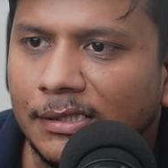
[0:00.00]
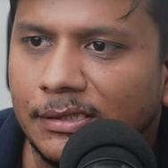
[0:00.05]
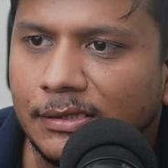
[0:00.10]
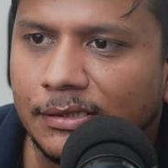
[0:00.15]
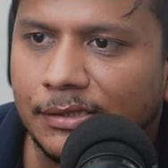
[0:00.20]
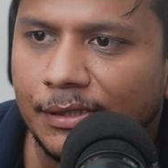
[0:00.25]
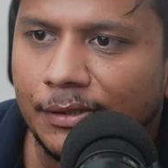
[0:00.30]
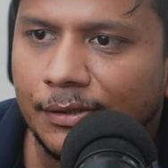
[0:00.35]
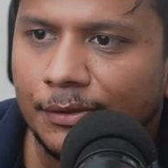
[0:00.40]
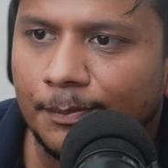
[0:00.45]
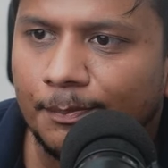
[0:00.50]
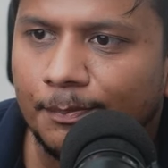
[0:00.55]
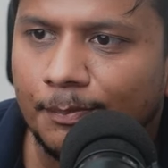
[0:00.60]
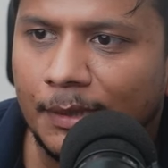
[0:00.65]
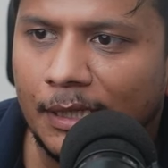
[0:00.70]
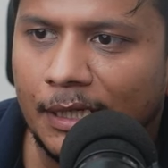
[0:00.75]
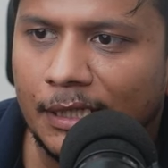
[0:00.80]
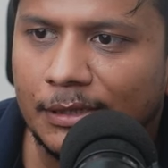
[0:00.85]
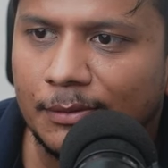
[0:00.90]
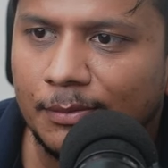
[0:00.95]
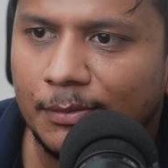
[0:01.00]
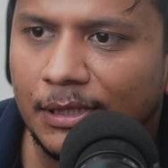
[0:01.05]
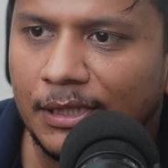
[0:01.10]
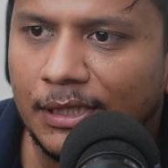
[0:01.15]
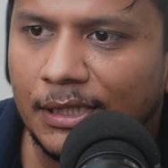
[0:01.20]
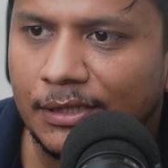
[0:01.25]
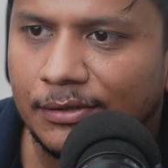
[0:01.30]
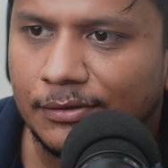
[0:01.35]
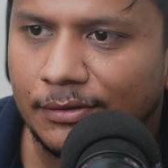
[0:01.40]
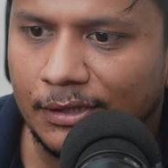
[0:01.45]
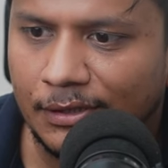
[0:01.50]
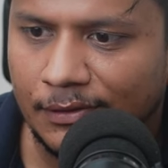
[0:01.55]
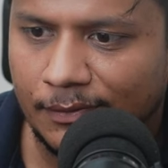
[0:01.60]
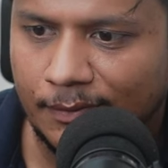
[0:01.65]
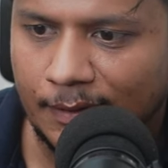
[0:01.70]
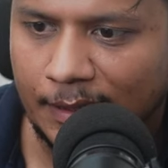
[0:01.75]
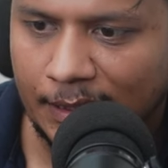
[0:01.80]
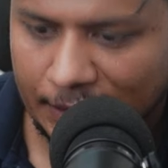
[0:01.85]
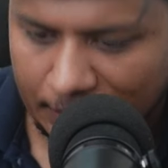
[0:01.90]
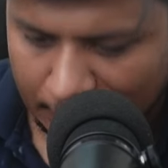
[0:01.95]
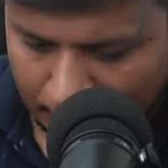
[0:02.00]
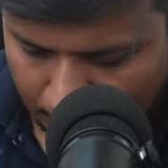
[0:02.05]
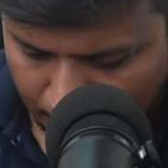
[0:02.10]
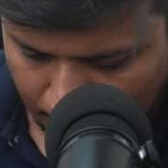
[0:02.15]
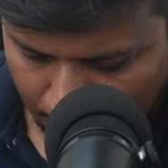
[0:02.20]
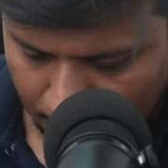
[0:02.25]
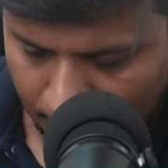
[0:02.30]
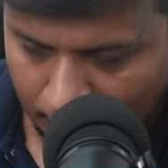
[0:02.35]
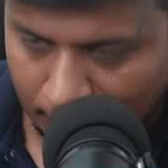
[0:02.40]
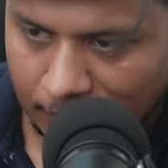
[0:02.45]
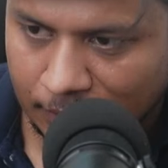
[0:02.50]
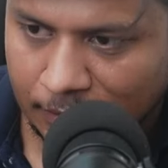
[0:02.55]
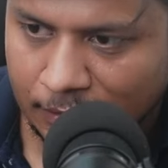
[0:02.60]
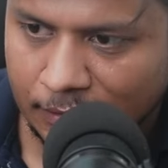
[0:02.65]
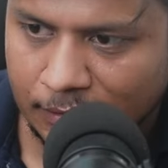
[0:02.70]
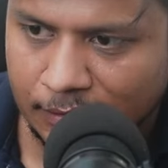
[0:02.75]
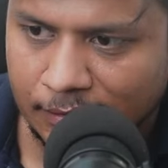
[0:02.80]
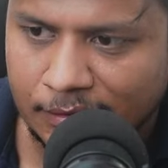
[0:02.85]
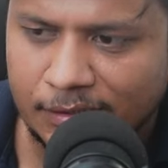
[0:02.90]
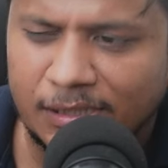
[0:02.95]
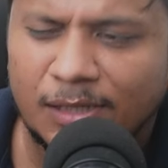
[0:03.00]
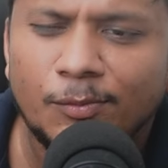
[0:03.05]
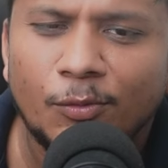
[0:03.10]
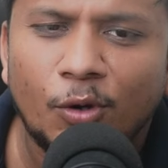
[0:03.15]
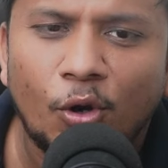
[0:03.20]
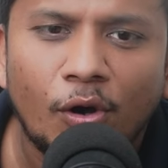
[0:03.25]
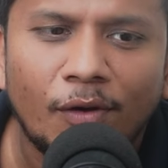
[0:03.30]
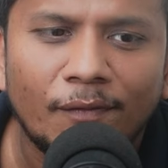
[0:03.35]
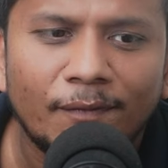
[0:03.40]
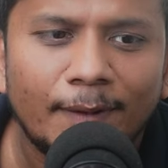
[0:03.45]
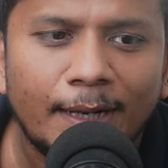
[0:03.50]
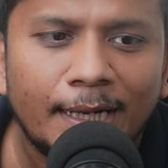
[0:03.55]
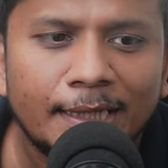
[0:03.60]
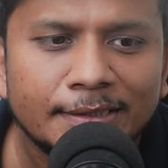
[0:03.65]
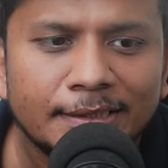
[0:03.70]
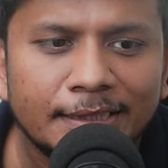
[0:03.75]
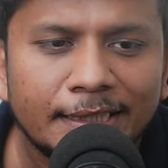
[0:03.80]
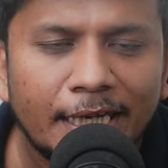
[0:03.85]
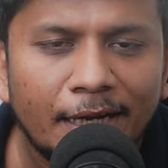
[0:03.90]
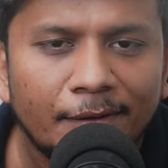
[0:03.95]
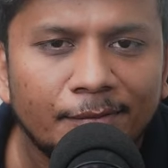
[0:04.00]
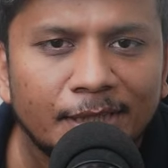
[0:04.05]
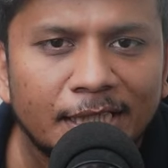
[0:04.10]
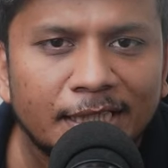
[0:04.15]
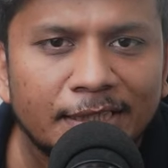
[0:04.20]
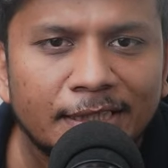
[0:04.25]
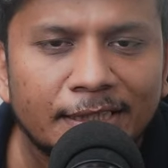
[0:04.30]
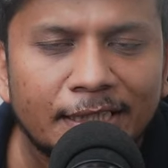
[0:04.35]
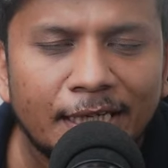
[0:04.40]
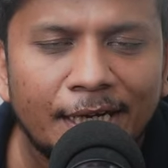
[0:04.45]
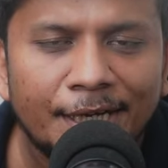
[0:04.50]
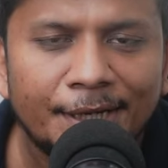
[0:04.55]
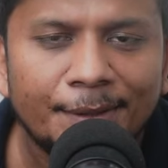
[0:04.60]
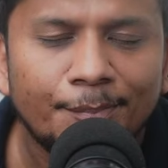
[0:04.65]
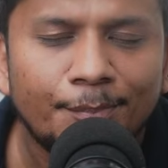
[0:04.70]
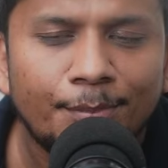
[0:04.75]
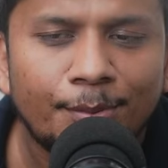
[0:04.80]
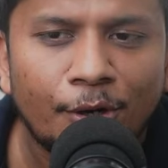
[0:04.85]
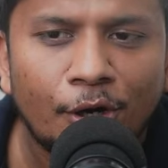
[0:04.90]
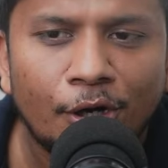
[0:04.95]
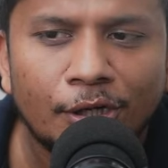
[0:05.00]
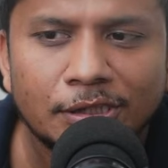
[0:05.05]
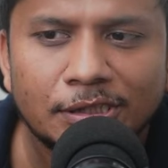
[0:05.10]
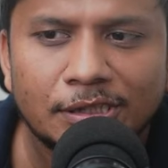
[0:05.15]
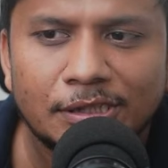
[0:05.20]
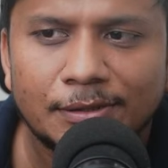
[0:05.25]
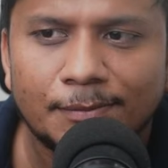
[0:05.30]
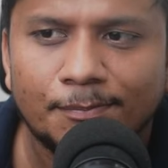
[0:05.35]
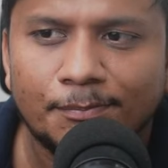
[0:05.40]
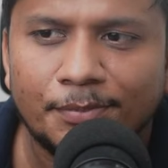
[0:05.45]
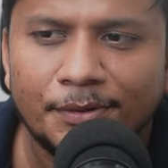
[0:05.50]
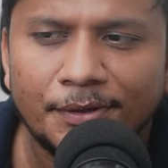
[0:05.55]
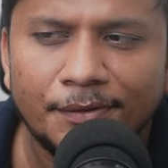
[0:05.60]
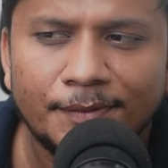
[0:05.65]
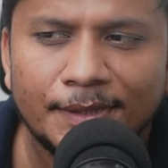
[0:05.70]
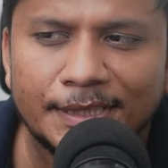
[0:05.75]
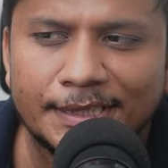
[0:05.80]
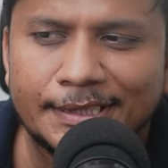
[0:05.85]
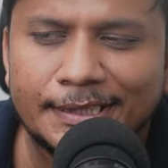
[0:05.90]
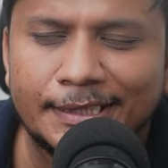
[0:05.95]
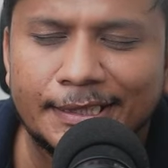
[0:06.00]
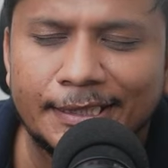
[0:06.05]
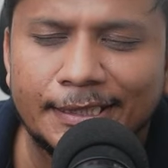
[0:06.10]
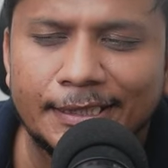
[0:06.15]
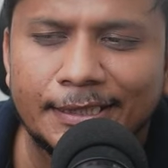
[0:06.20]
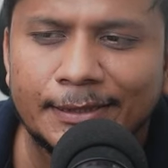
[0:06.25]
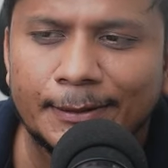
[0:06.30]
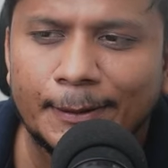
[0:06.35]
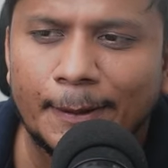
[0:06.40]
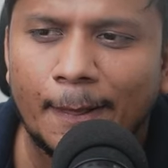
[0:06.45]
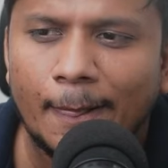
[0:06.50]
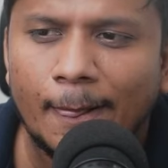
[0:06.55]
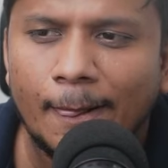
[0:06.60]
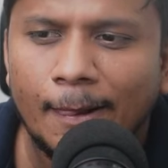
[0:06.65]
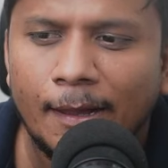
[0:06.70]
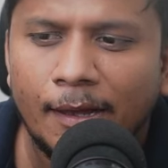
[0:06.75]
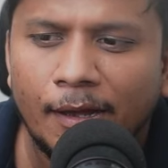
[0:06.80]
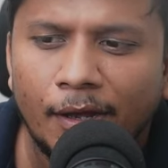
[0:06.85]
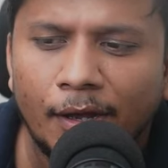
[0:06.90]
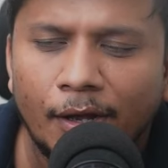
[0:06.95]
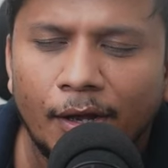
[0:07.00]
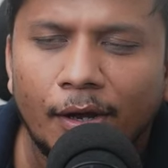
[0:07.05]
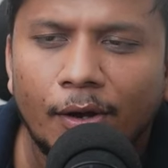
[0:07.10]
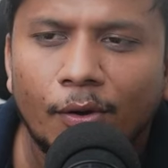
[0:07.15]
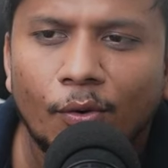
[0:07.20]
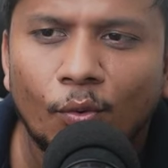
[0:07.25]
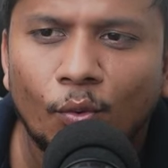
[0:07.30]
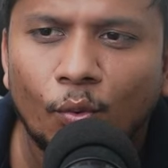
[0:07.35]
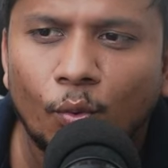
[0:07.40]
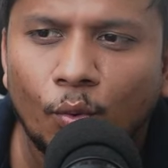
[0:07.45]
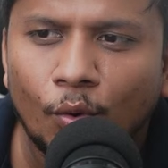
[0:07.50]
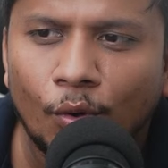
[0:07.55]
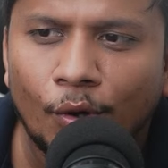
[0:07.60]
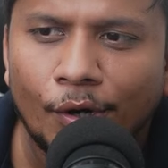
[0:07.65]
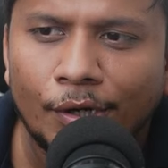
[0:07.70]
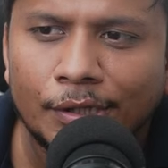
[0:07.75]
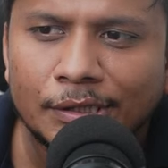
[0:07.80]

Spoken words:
So let me actually find some of other cabinet that I bought previously was